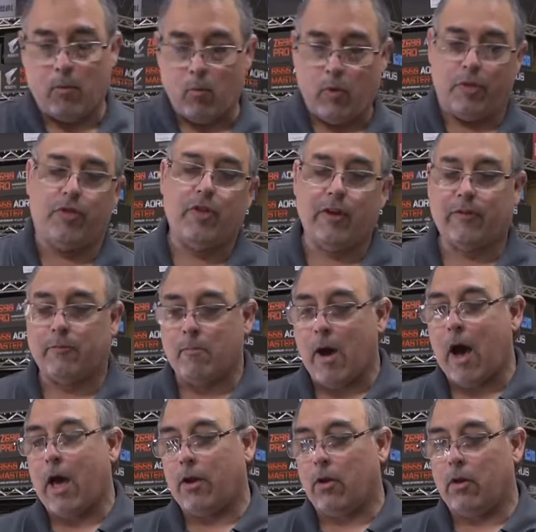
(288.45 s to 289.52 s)
with this
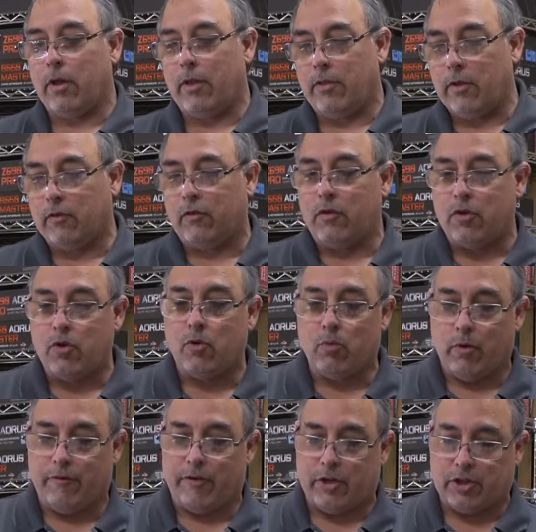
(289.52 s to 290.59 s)
model and this new
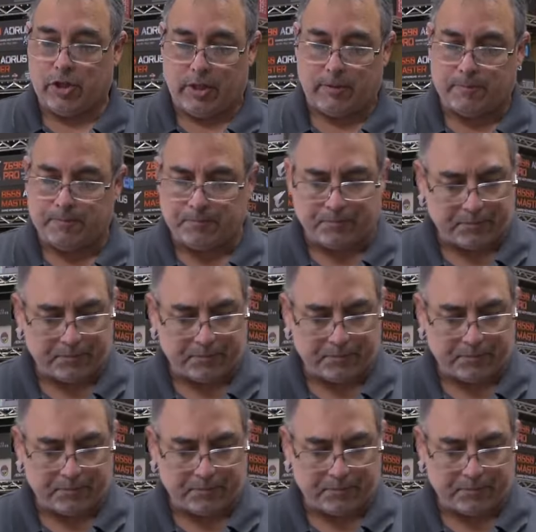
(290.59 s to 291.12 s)
revision,